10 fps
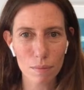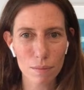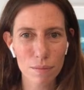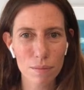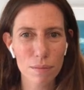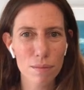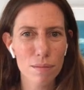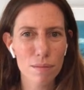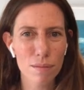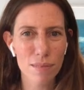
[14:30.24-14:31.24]

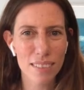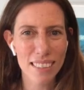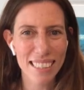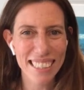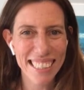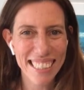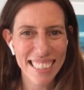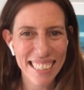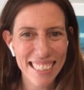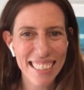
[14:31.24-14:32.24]

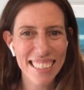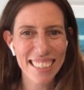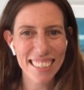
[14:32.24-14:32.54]
The person shown says nothing.